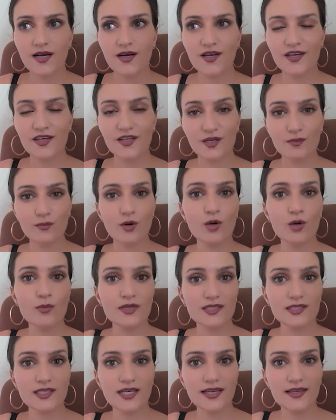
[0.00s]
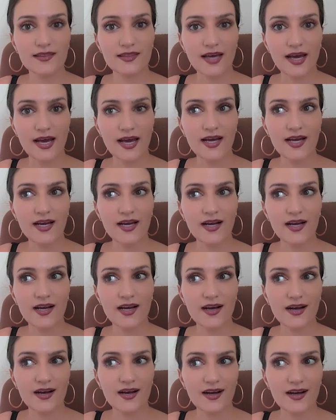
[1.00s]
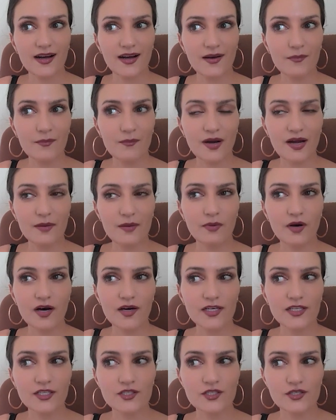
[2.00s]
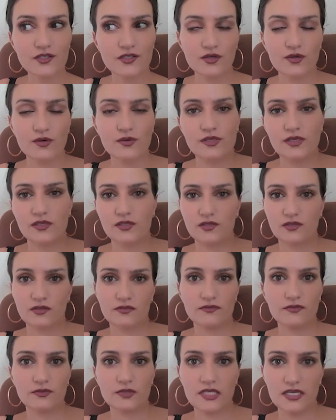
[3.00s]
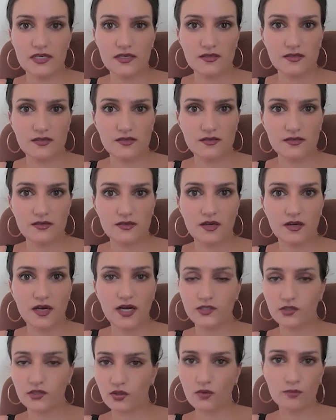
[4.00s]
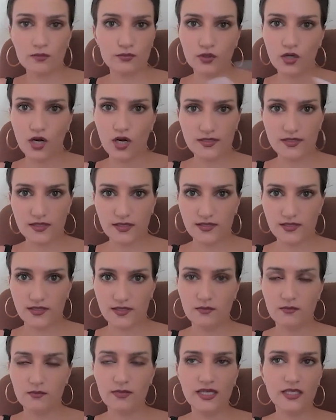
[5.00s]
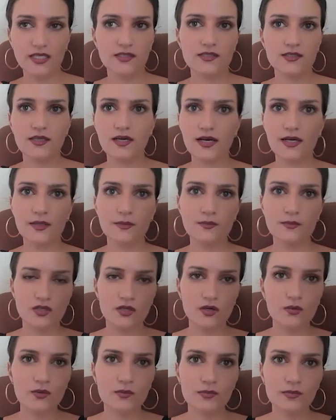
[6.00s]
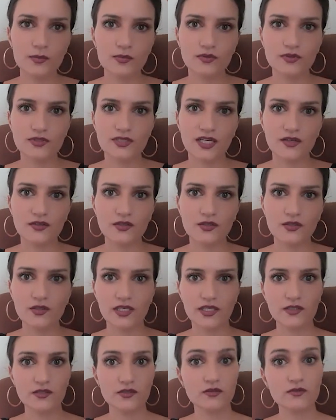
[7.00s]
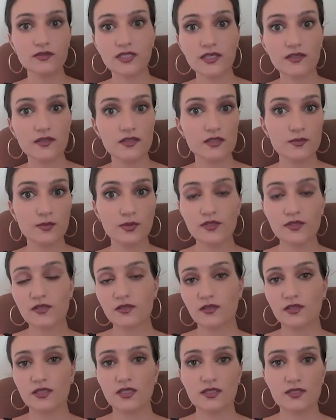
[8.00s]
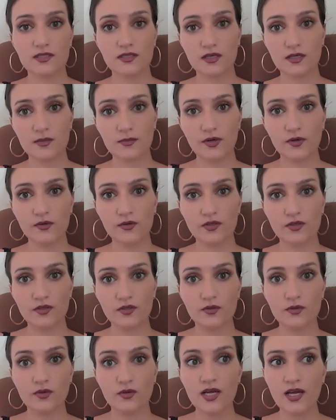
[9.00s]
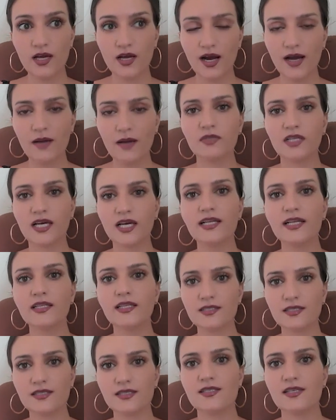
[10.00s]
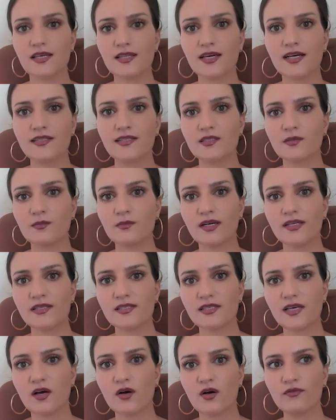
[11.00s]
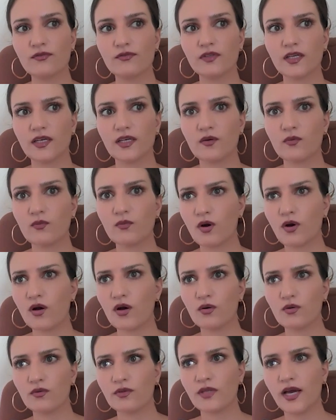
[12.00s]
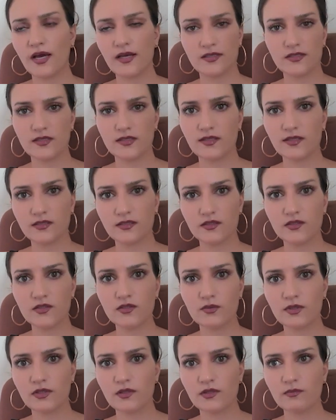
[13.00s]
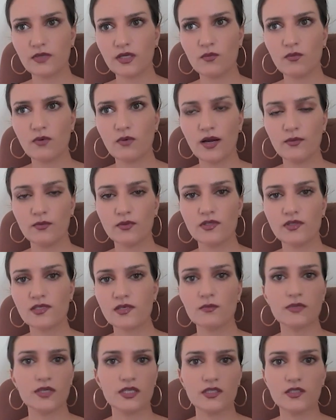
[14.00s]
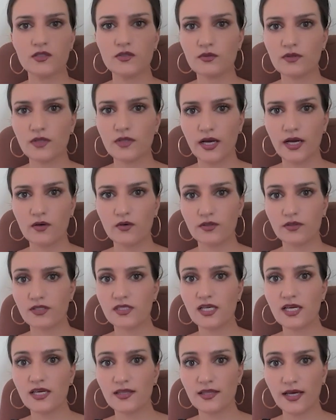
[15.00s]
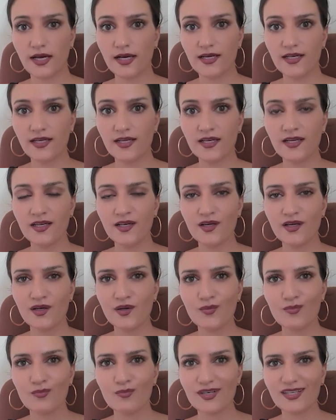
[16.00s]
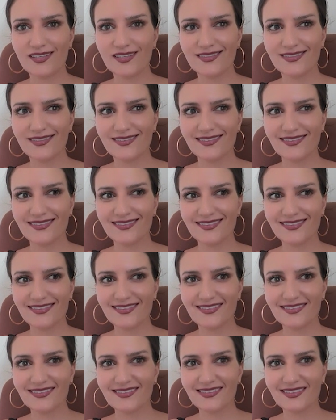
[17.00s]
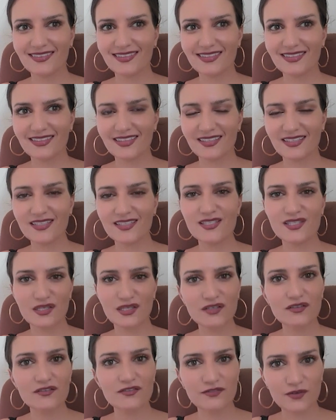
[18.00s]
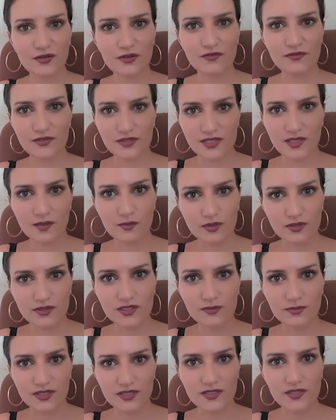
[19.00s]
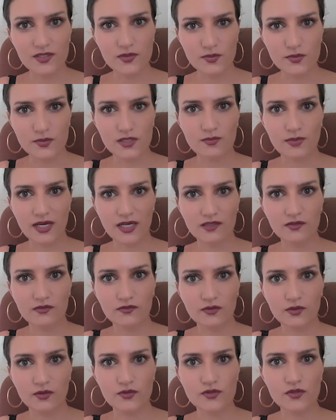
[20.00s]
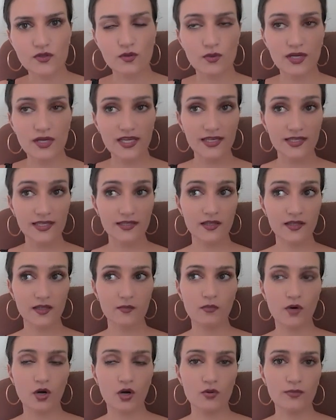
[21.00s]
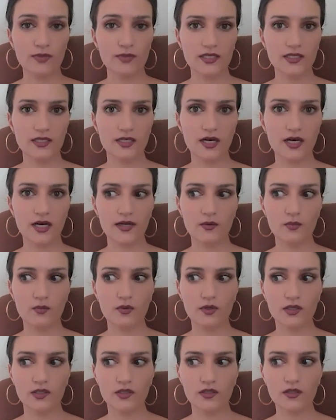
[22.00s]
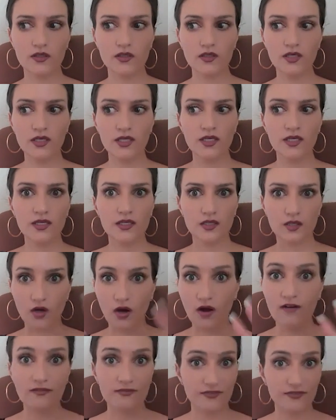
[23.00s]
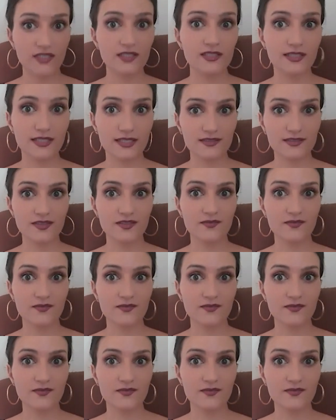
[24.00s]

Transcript: In a moment like that, my body just goes into freeze. I don't process it. Many times, when people tell you, don't take this personally, it's not about you. I'm likely to say that to myself, whoa, that has nothing to do with me. Why would somebody do that or say that? But it is hurtful for someone to be disrespectful. So in the moment, I will not feel it.